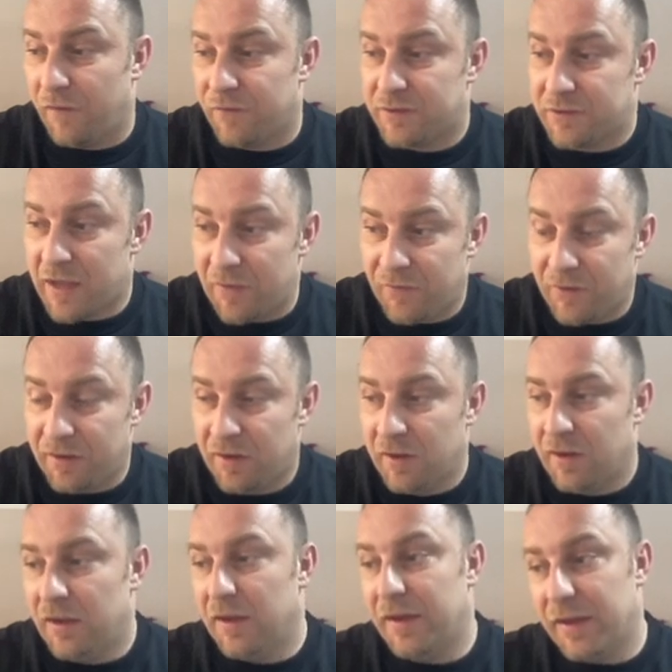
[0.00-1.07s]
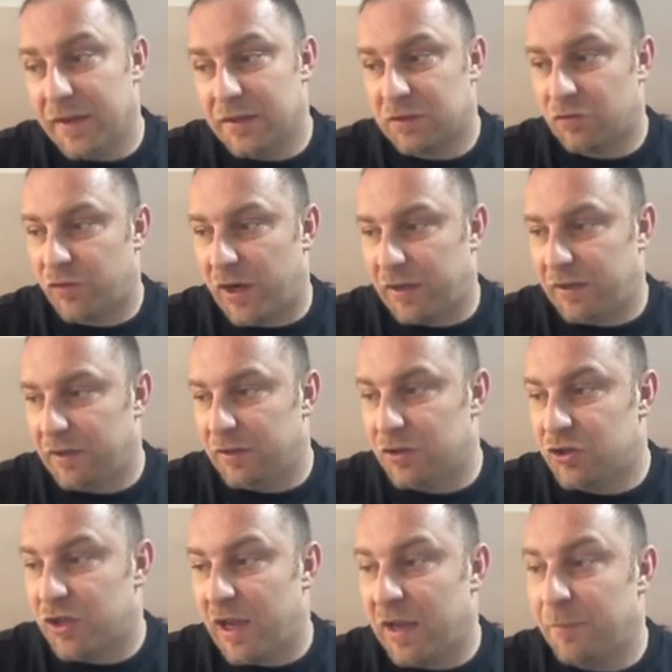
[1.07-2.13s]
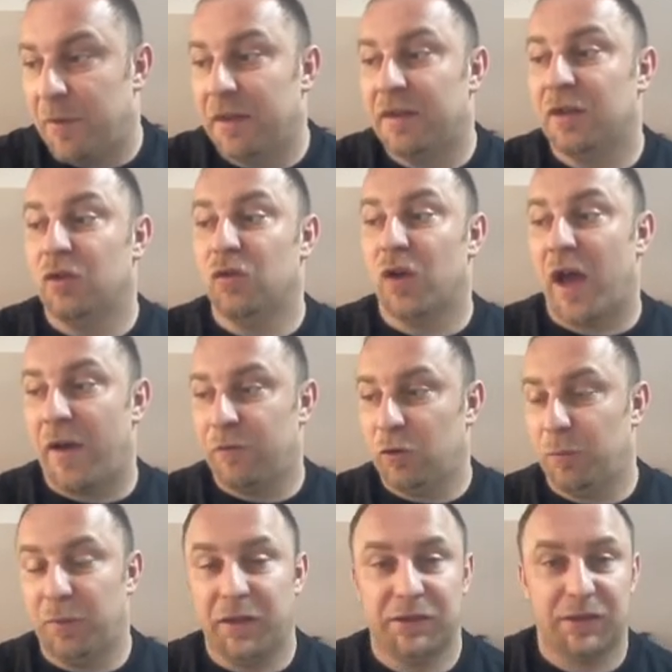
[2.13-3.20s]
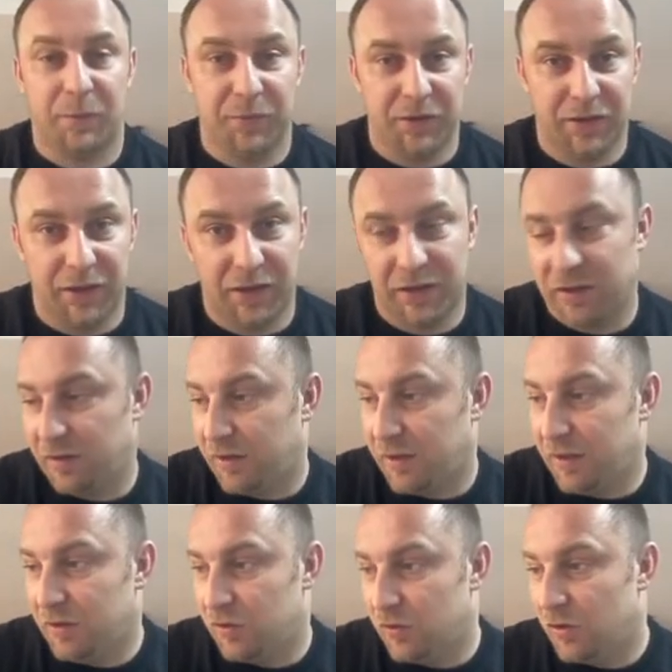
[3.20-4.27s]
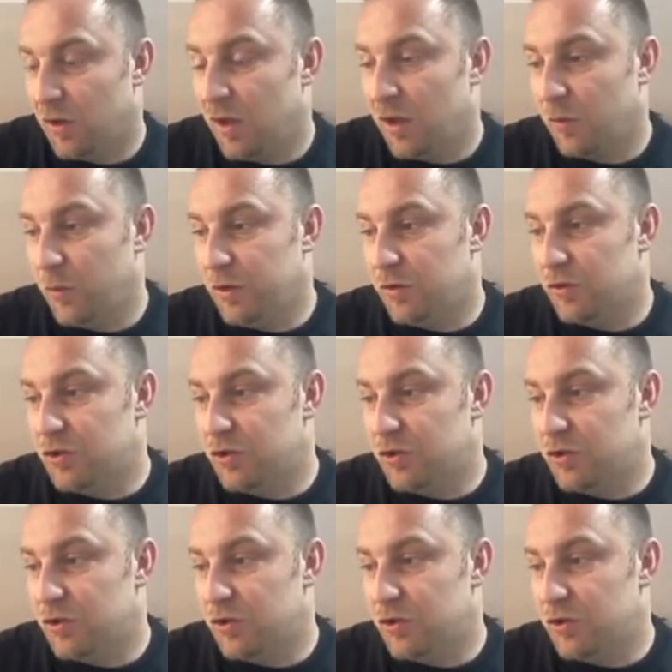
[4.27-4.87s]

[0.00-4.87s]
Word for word: f seven is threatening the checkmate. You have to play something like uh, king to queen to